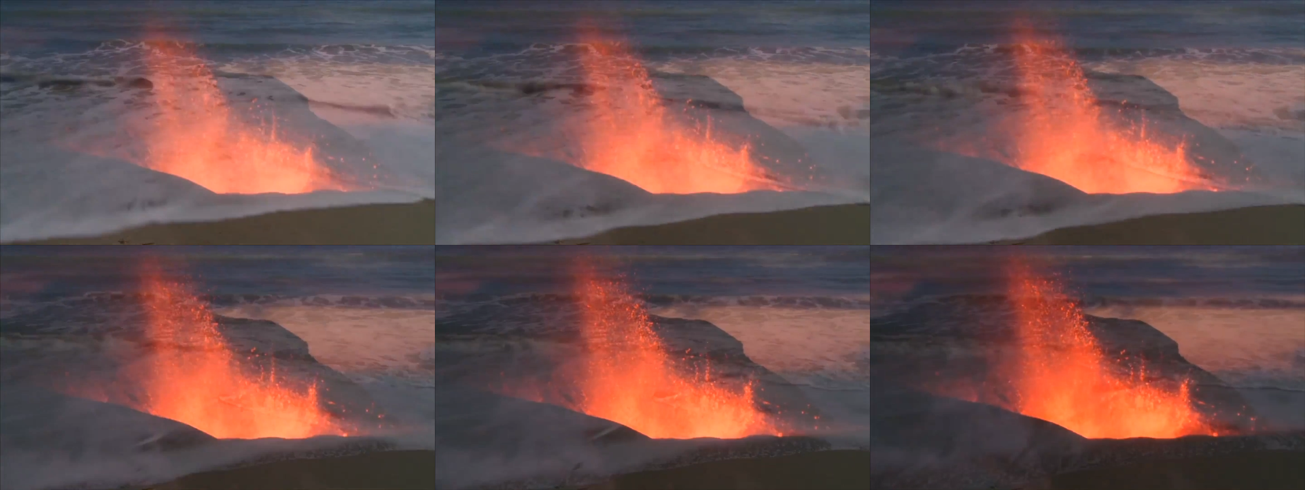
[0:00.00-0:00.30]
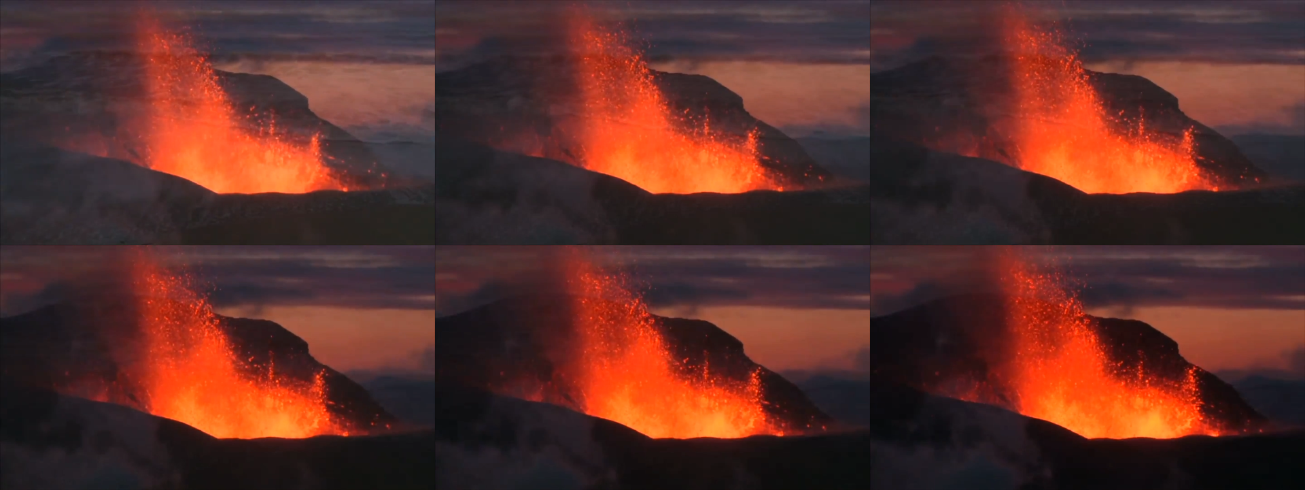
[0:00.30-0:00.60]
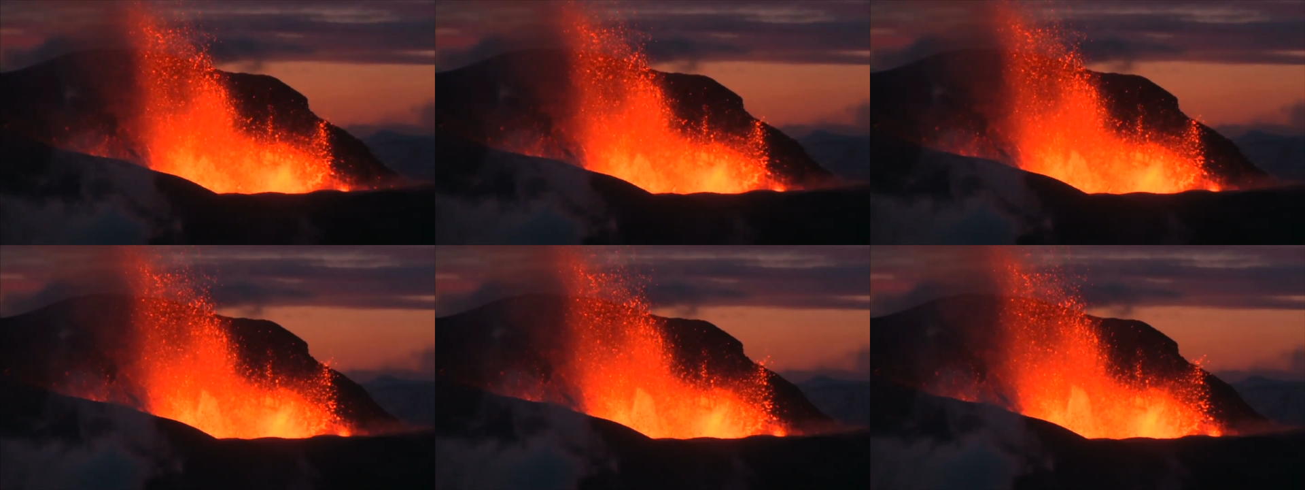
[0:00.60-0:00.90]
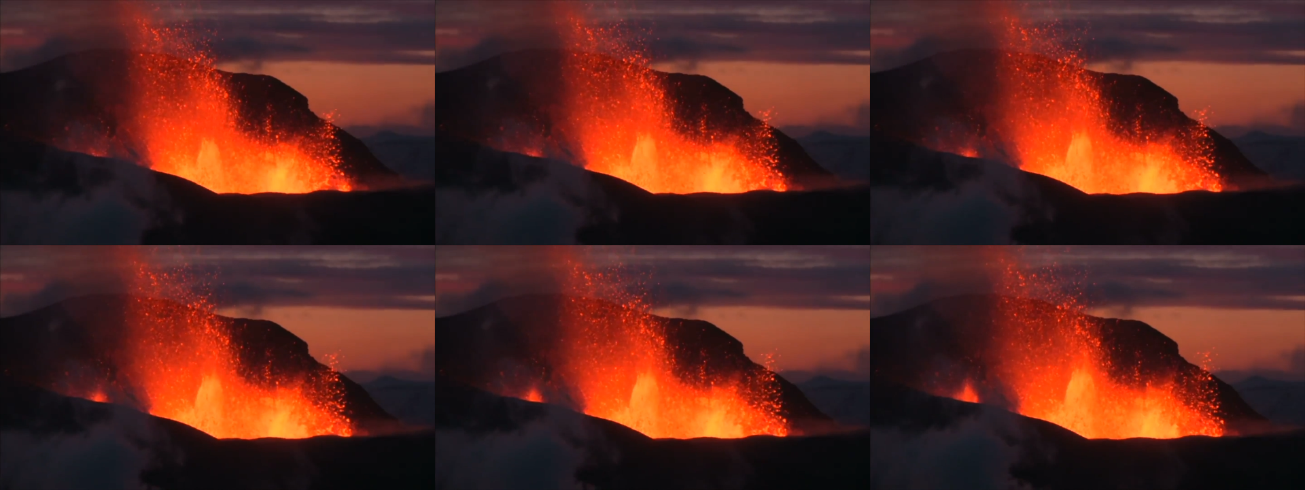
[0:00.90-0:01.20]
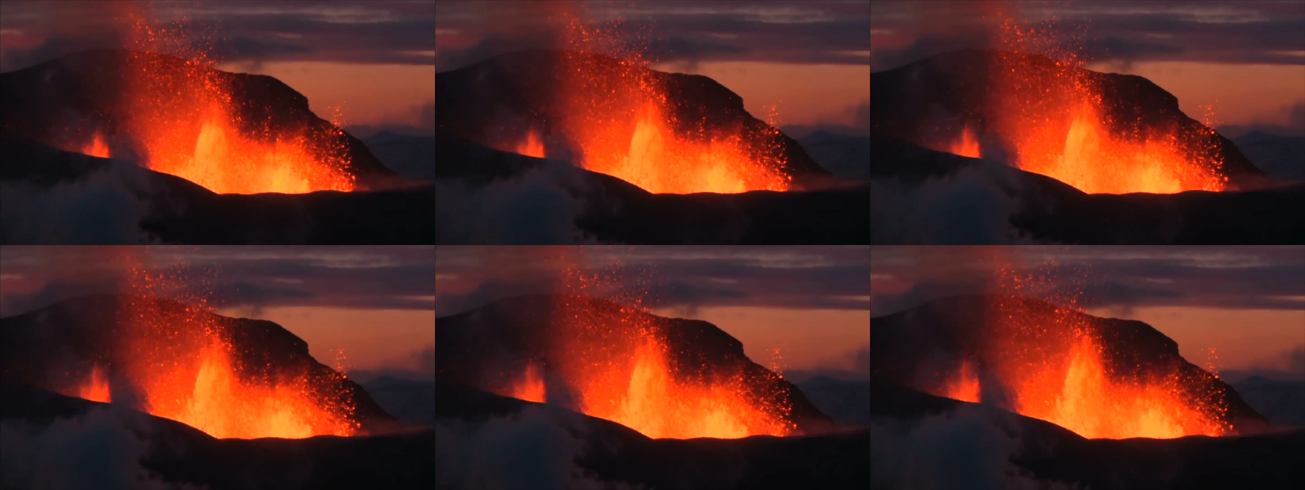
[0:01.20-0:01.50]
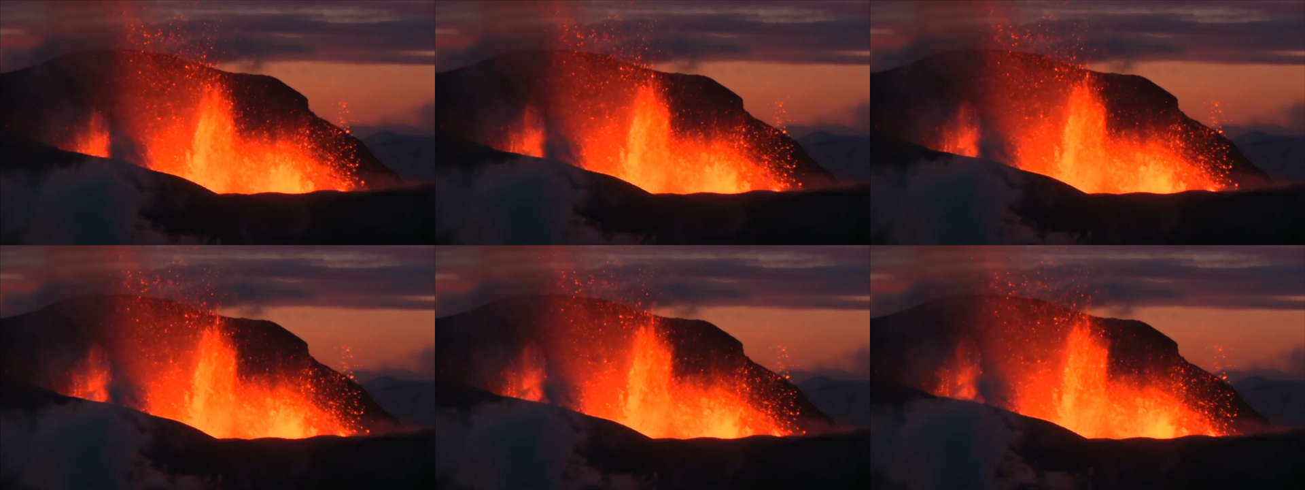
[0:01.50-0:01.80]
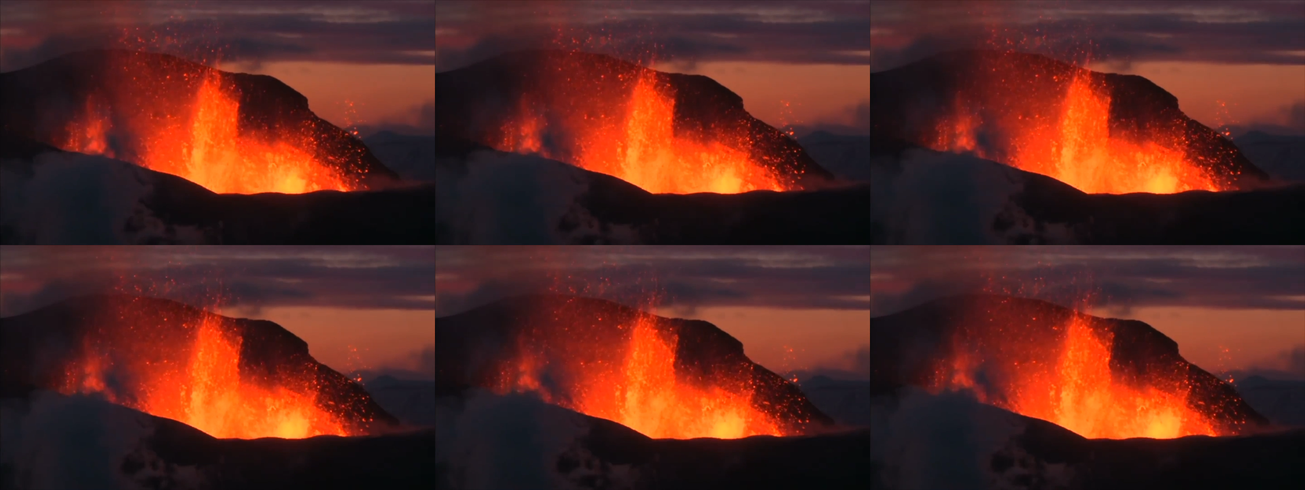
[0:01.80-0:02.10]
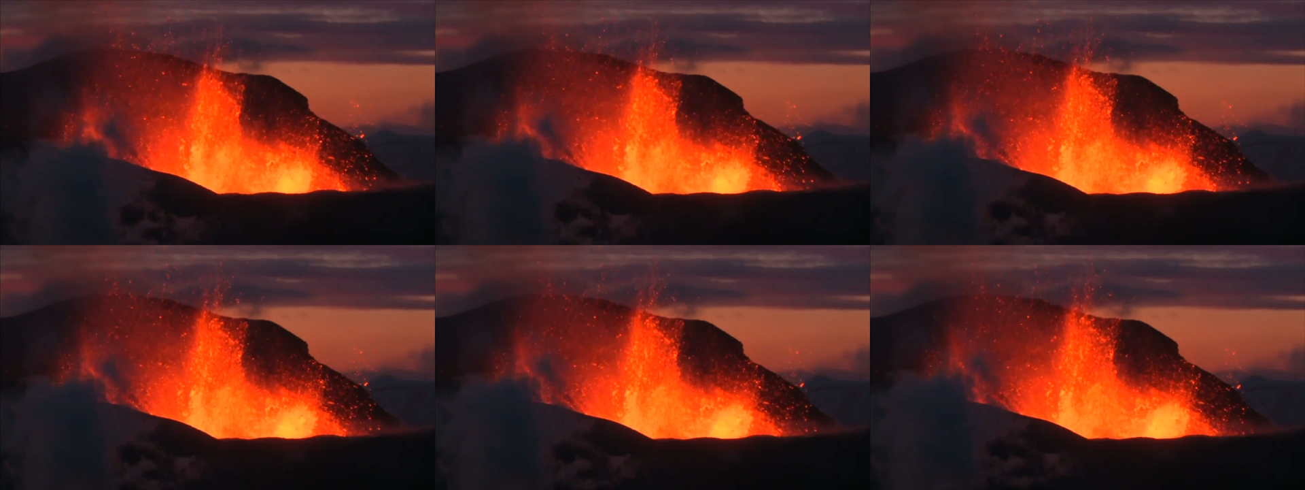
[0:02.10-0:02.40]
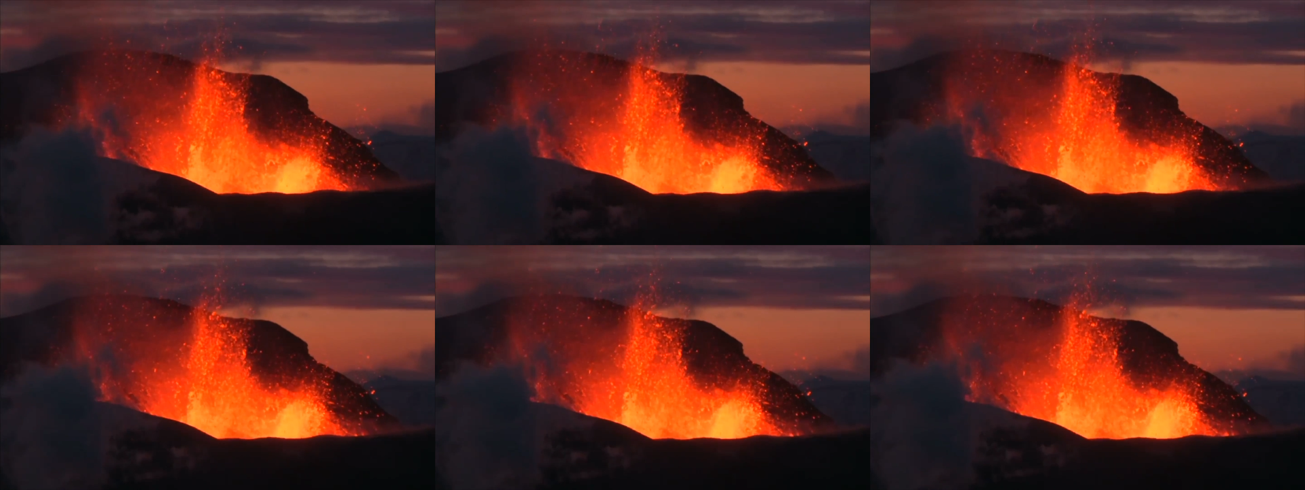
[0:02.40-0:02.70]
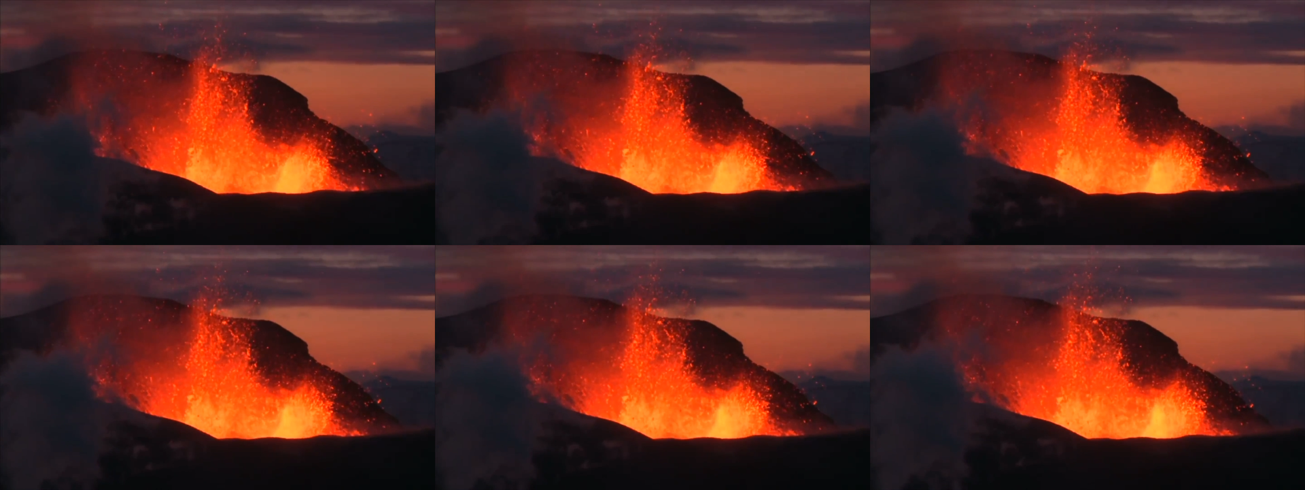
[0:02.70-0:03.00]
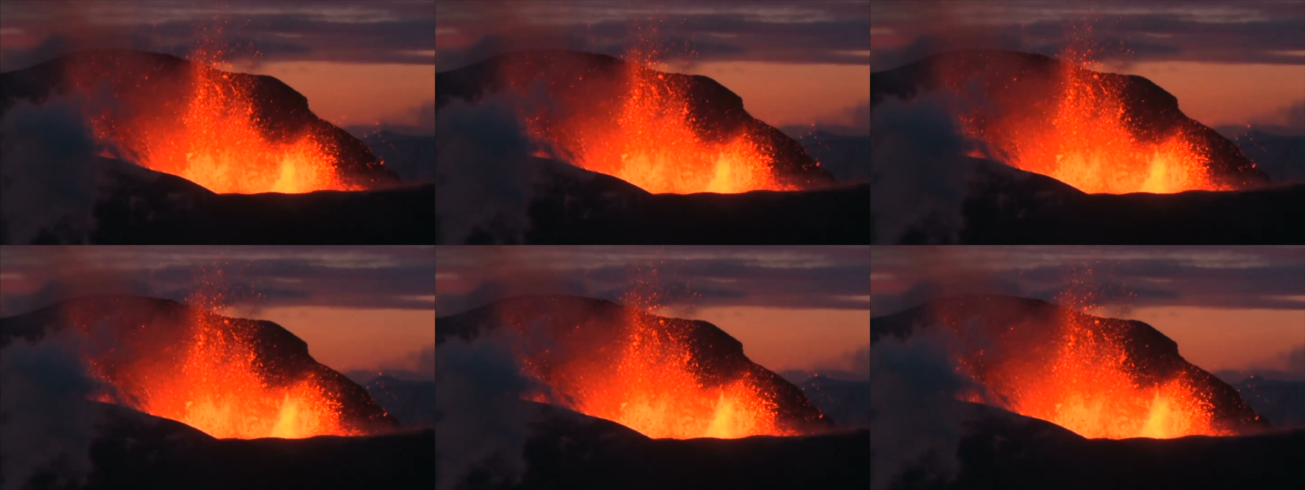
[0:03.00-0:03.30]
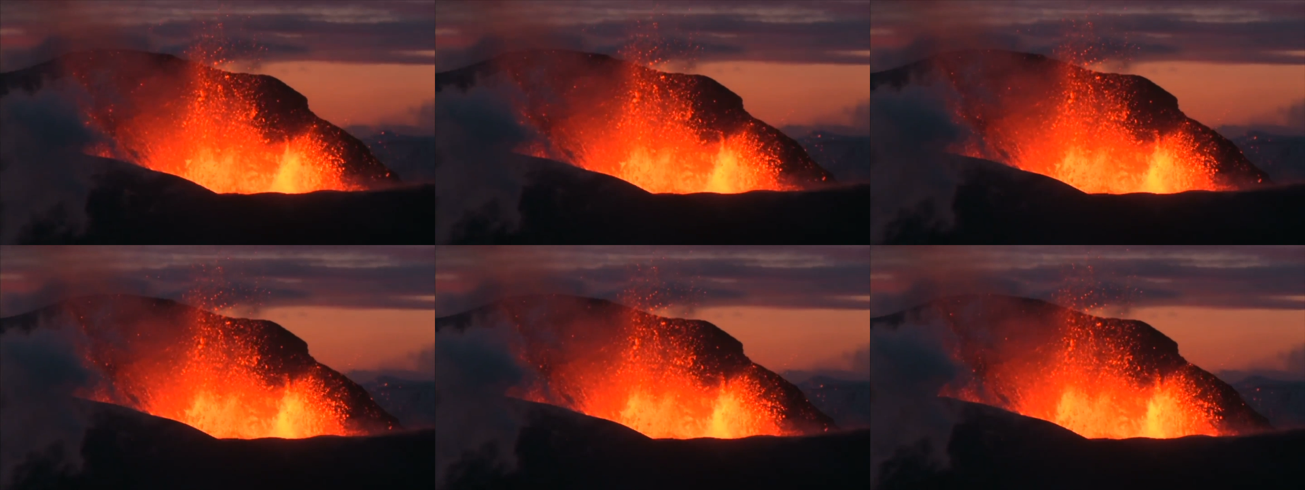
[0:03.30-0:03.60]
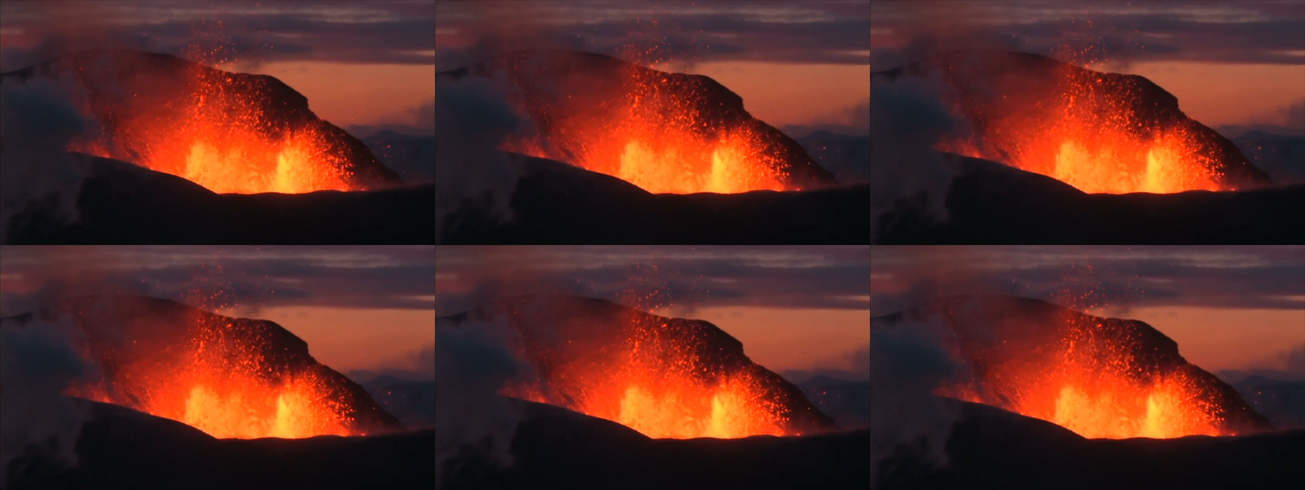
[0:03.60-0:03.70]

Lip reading: No face is visible, so there are no lips to read.